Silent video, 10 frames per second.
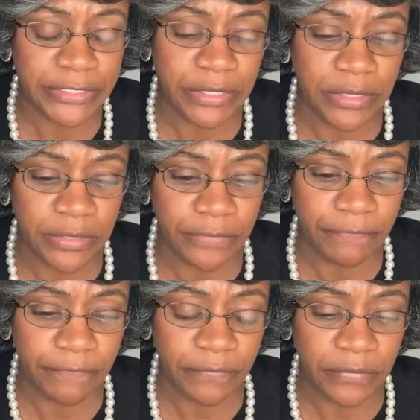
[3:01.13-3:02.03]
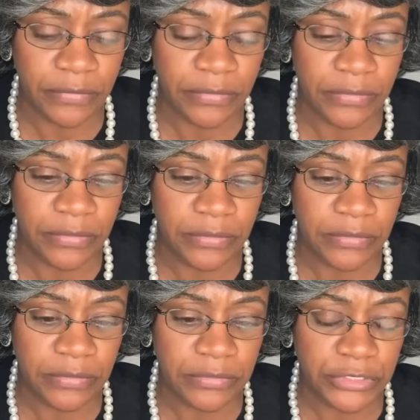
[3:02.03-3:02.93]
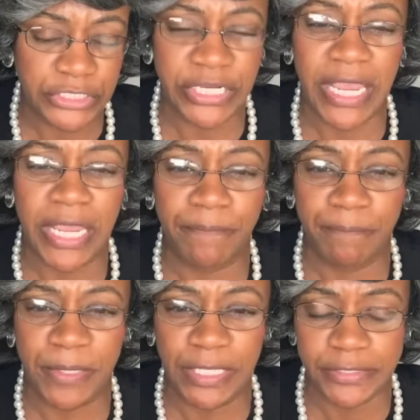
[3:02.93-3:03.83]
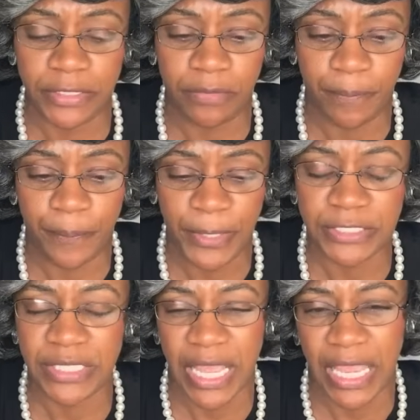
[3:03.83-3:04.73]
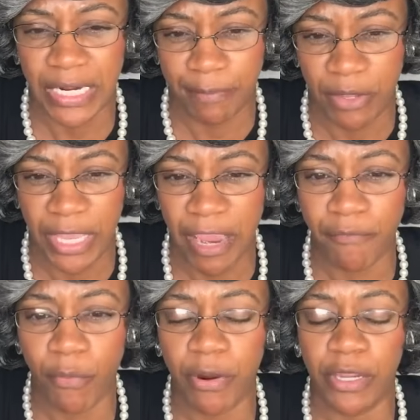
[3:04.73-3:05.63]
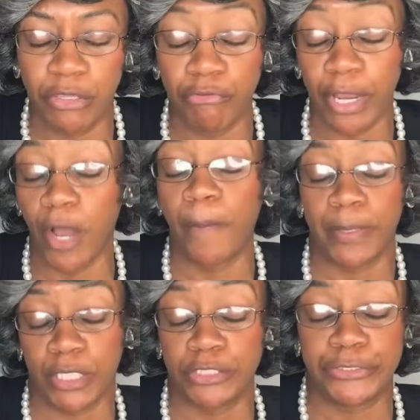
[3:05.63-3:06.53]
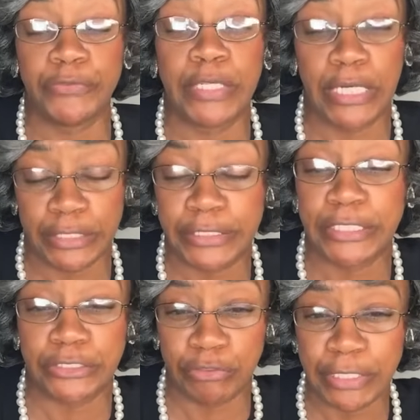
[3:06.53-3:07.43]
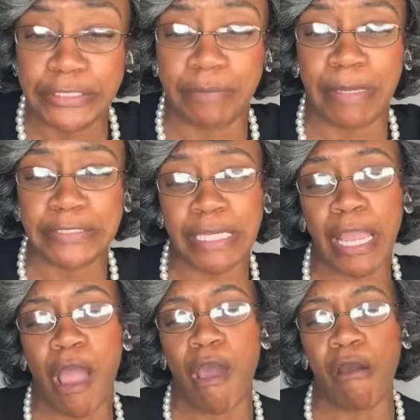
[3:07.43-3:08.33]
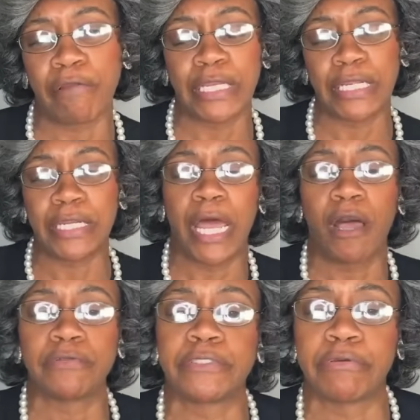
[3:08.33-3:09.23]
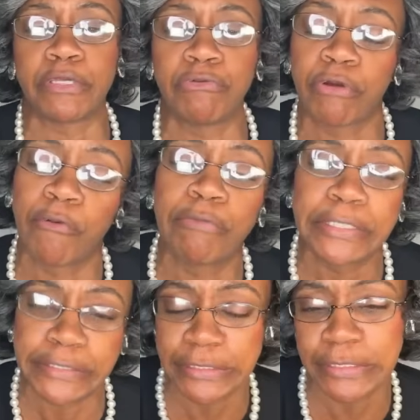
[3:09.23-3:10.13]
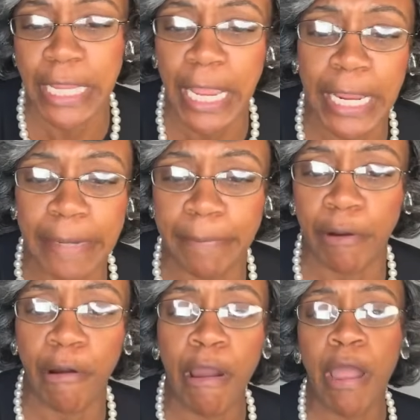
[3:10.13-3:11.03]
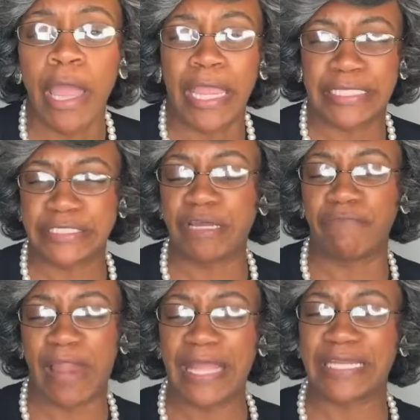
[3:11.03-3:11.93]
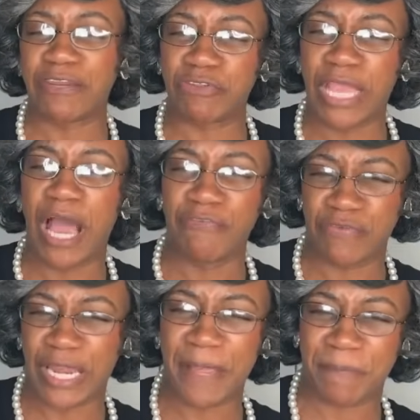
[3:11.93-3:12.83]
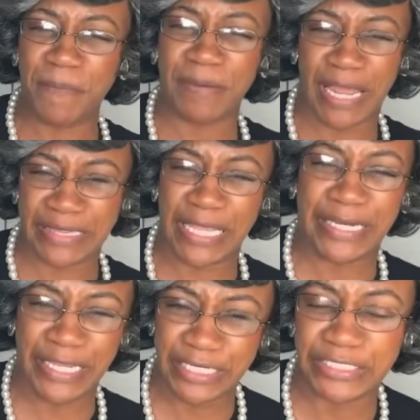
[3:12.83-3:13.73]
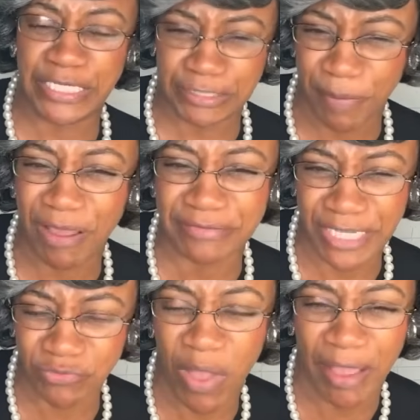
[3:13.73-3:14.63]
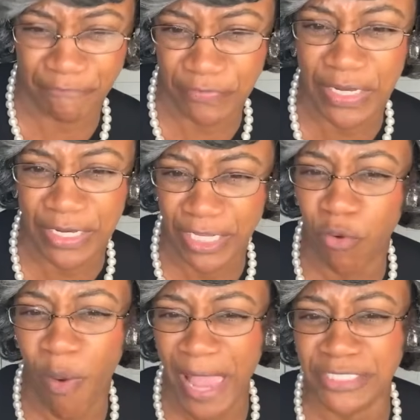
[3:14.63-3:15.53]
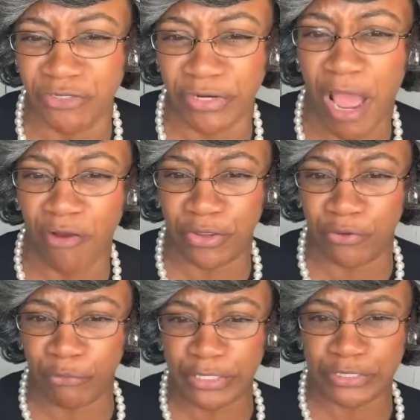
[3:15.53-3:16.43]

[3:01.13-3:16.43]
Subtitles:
this little shedding piece of animal everywhere you go because you need attention. You need somebody saying, oh, your little dog so cute, or what's his name, and stuff like that. Do y'all feel like people like that need attention? Because that's what I'm feeling. Because why is your dog in the